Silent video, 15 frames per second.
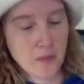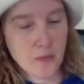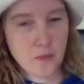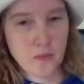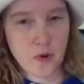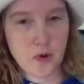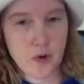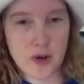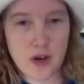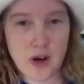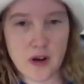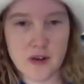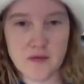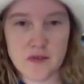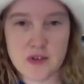going
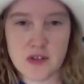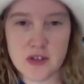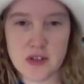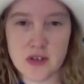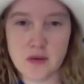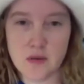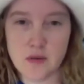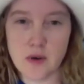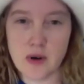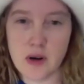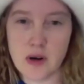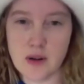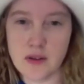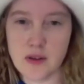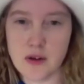out and visiting
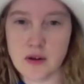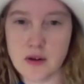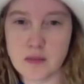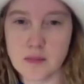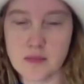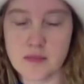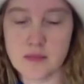their